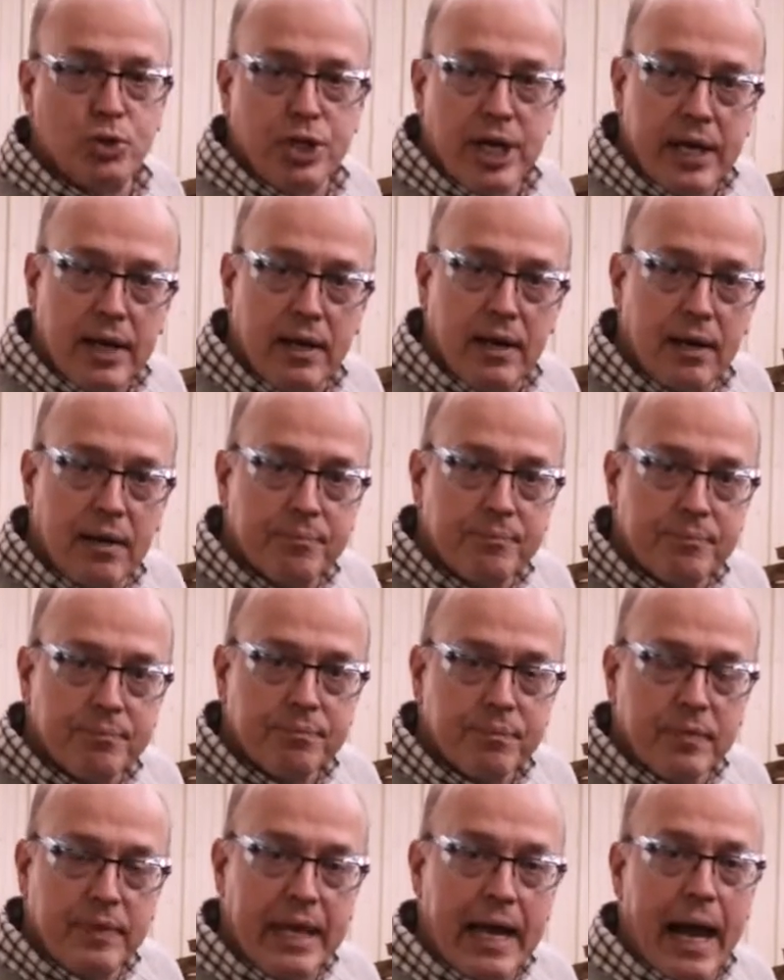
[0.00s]
D,
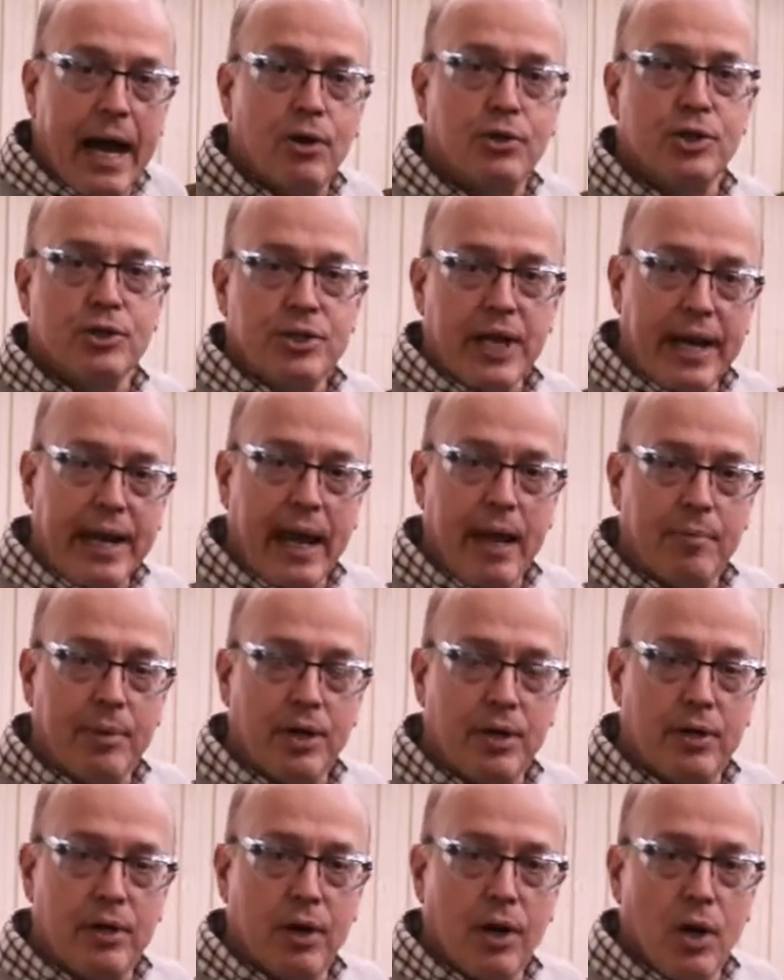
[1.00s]
the outer
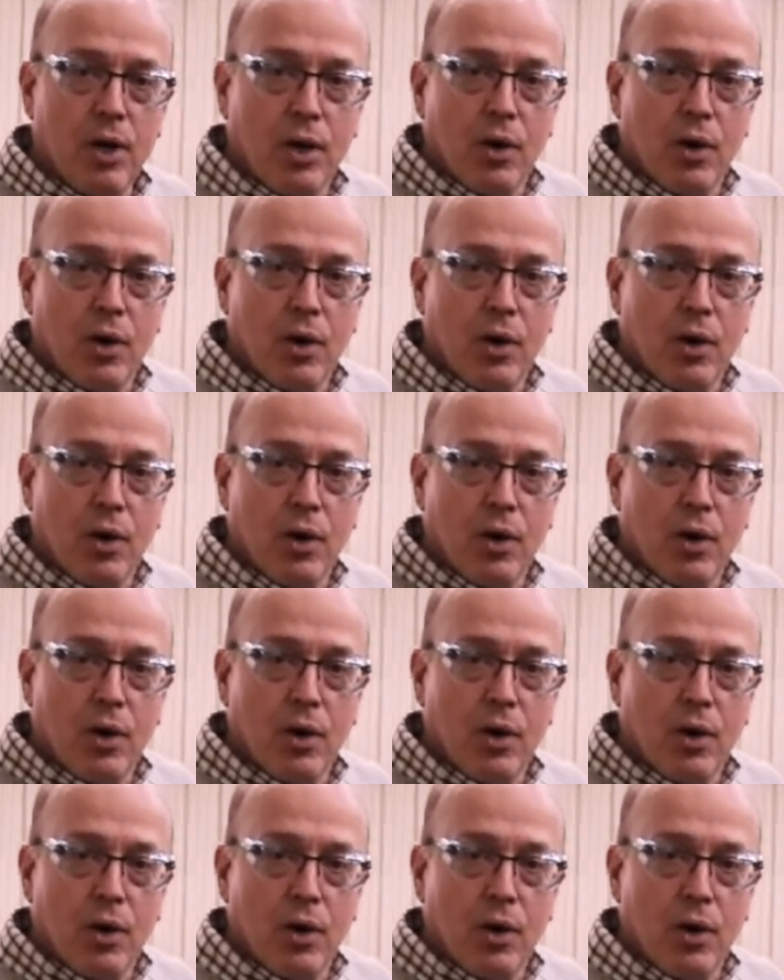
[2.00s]
diameter,